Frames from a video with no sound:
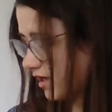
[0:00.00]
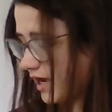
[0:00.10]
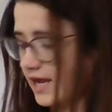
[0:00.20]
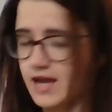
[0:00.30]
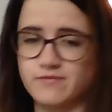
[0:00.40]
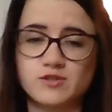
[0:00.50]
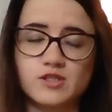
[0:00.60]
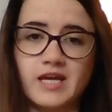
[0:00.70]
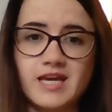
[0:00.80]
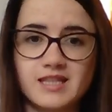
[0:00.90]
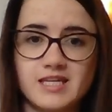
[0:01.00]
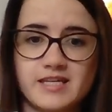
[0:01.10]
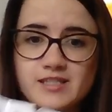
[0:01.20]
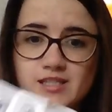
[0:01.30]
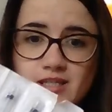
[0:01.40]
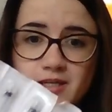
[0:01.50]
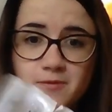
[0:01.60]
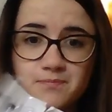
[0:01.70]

I have to take the insulin,